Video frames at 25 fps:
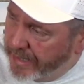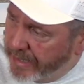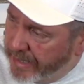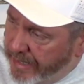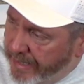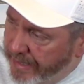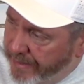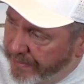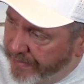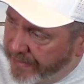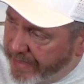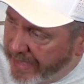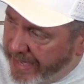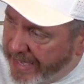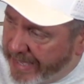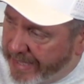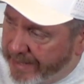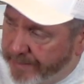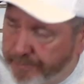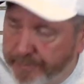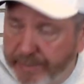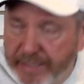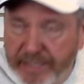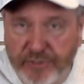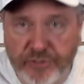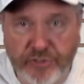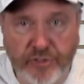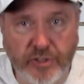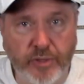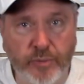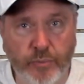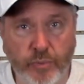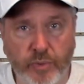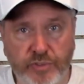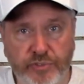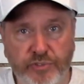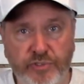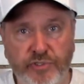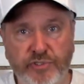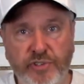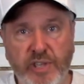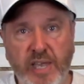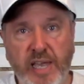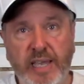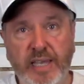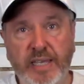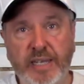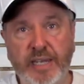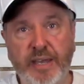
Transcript: And that basically was his eye.